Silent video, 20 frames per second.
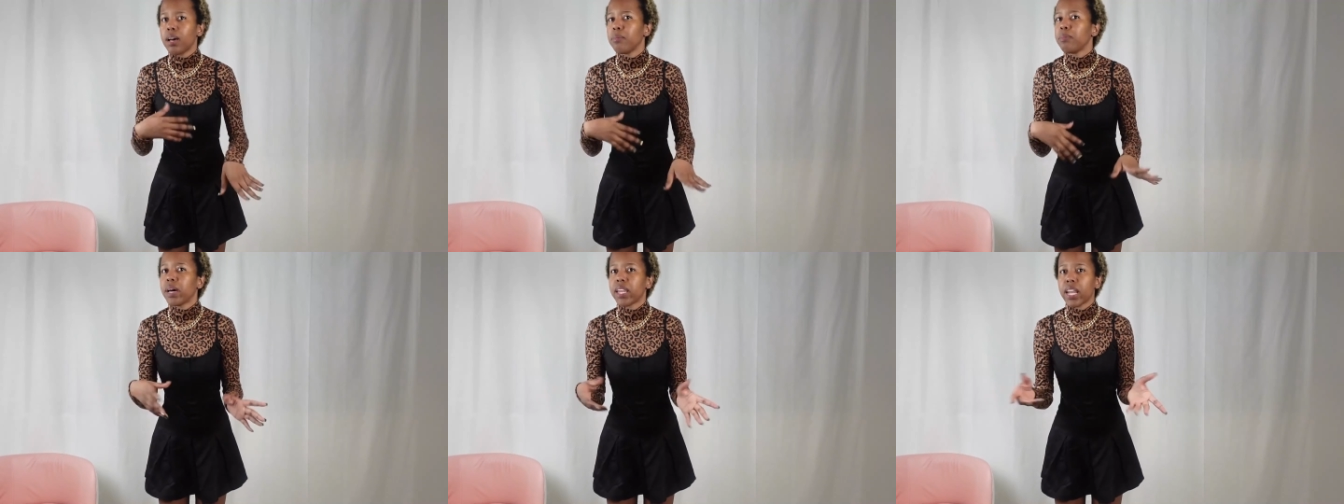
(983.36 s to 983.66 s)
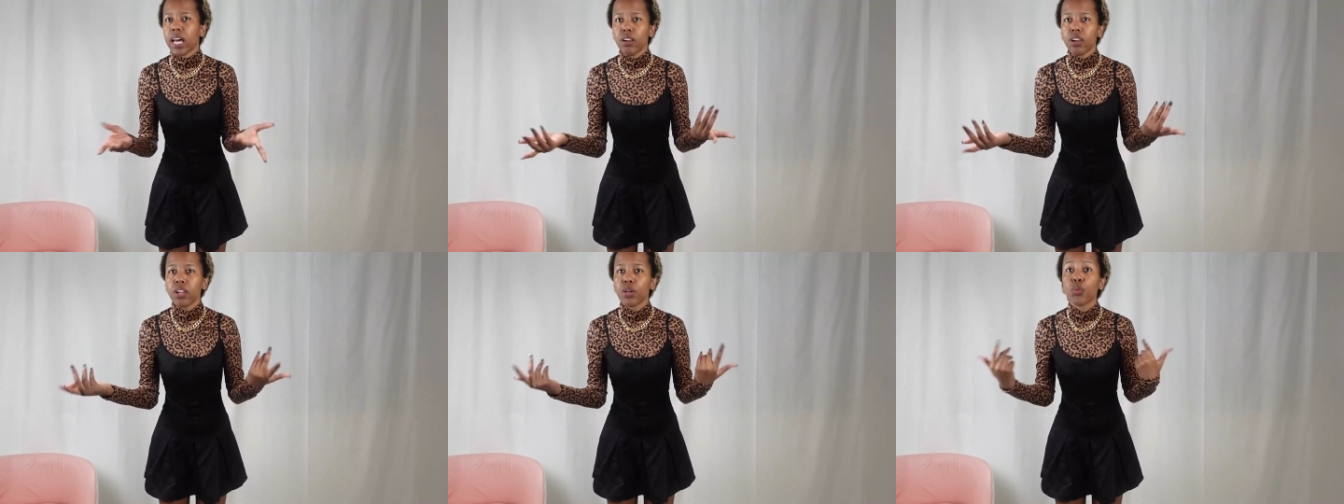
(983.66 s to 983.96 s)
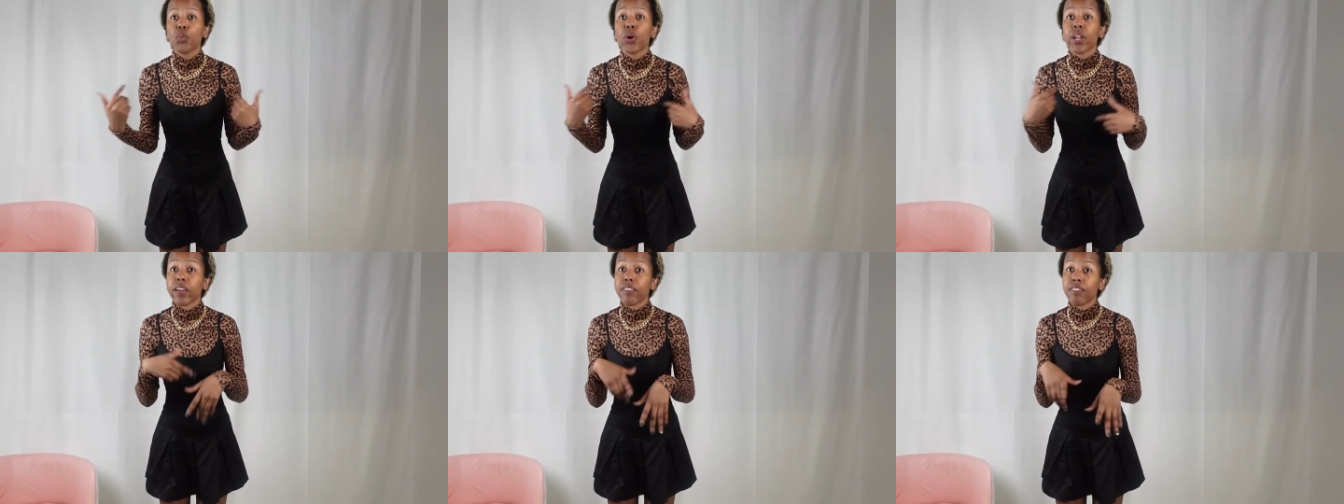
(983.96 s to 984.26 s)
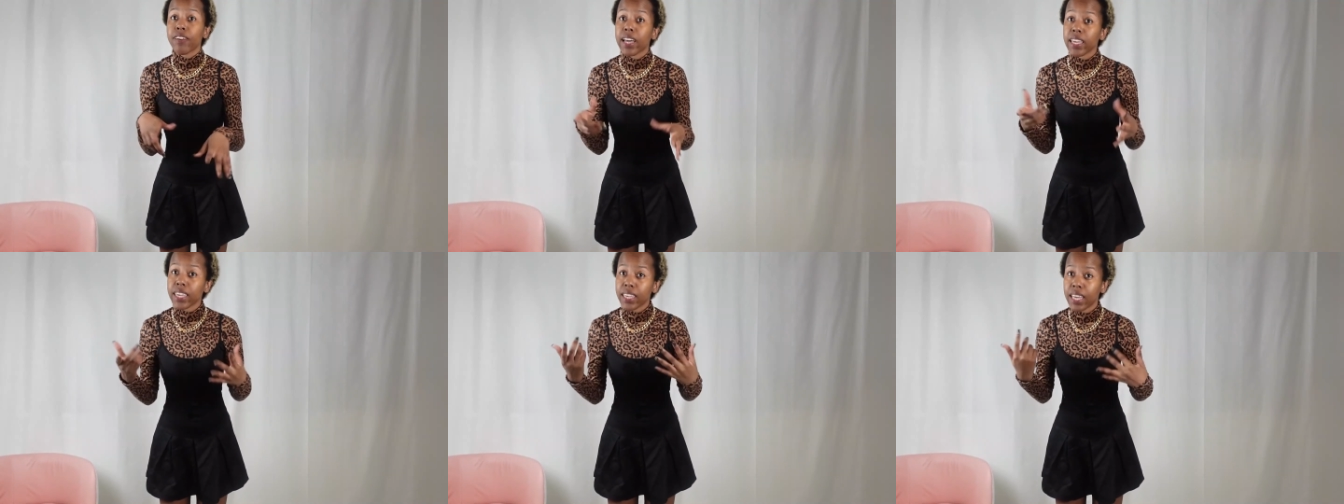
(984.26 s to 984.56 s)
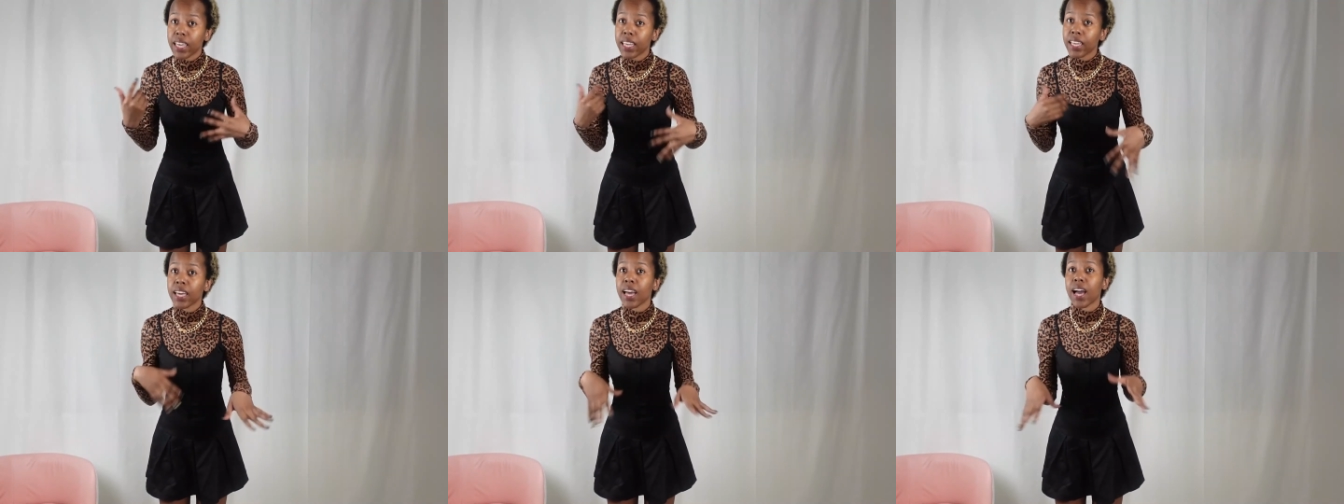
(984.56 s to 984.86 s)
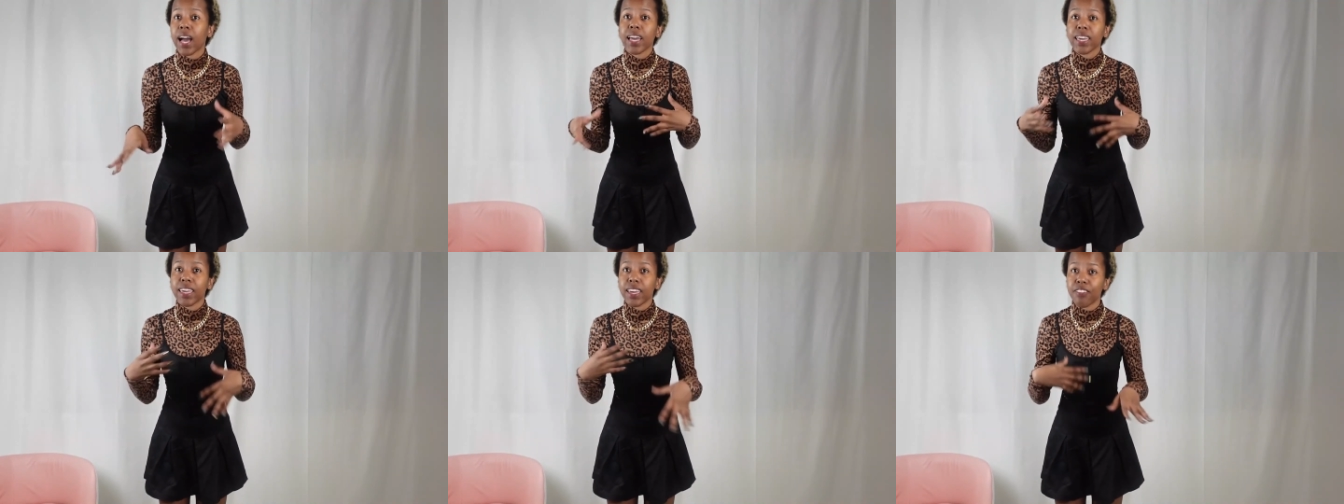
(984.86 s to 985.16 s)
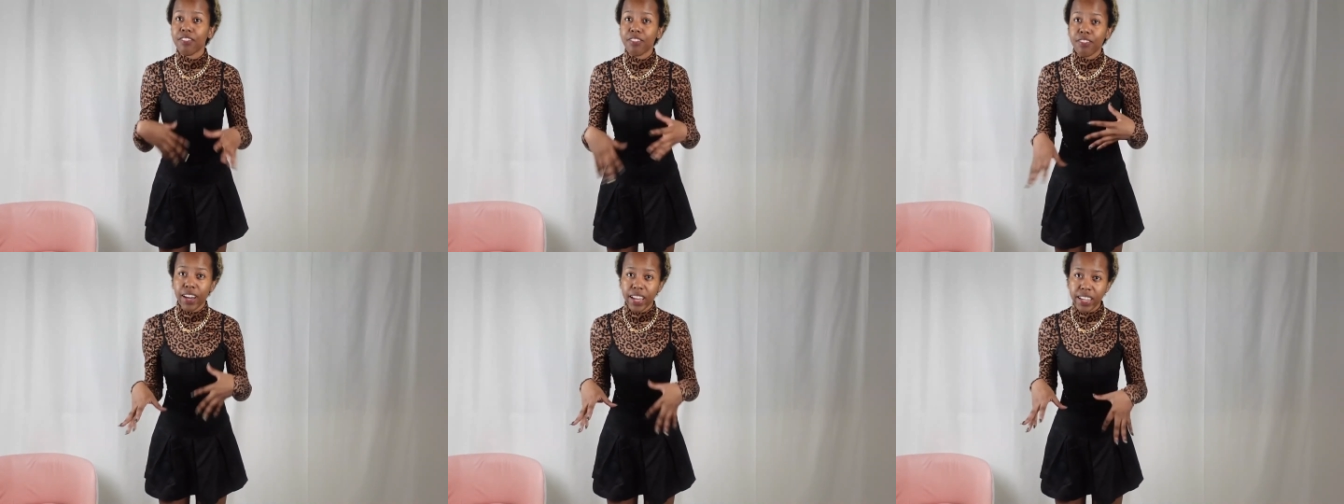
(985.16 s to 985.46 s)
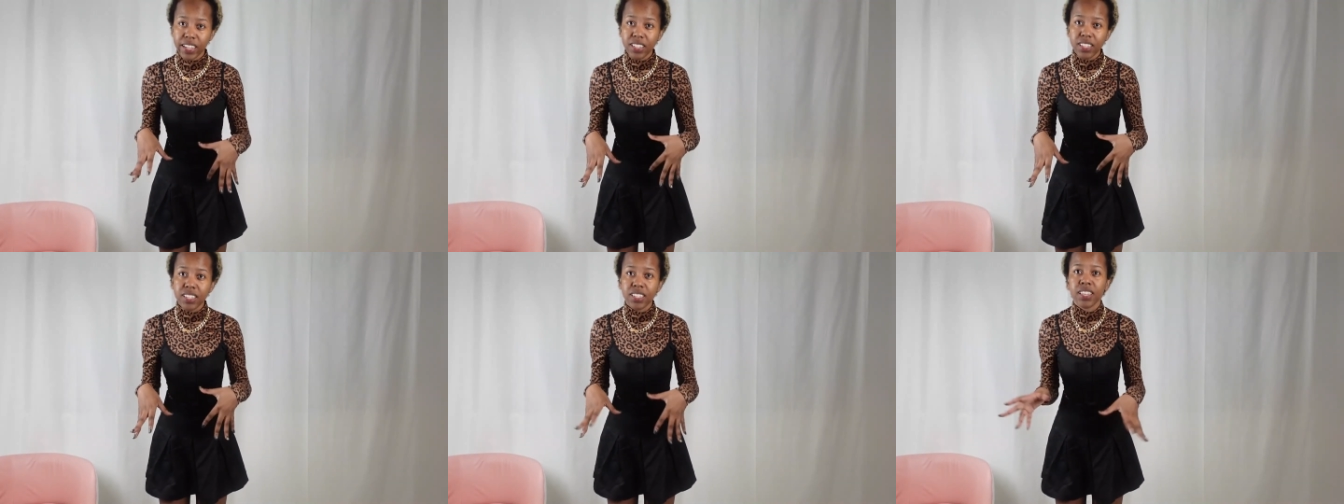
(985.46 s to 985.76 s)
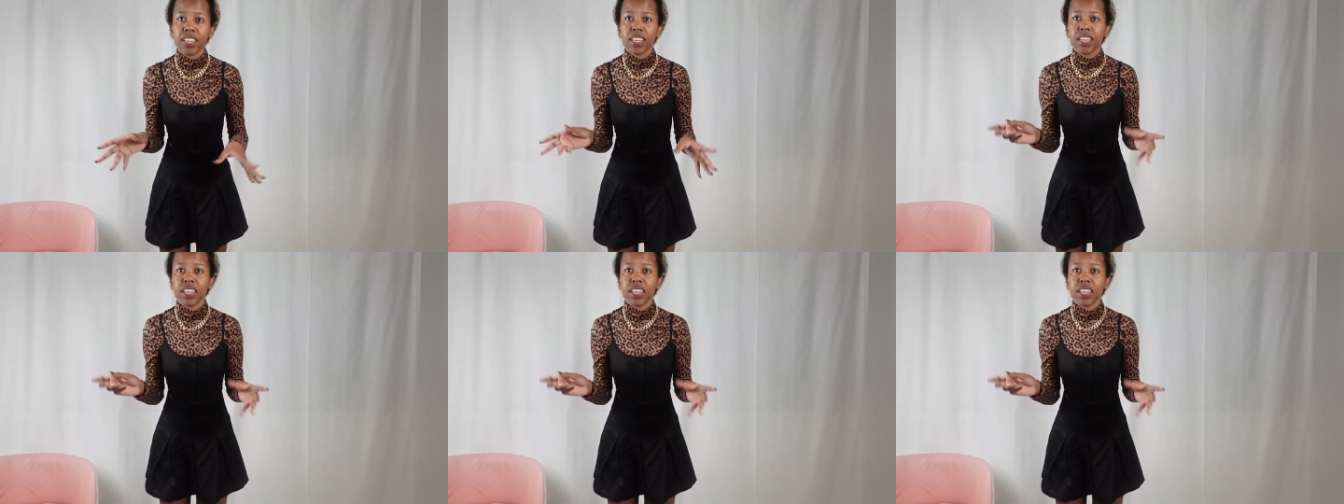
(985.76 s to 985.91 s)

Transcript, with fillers: but i'll link whatever I, I can find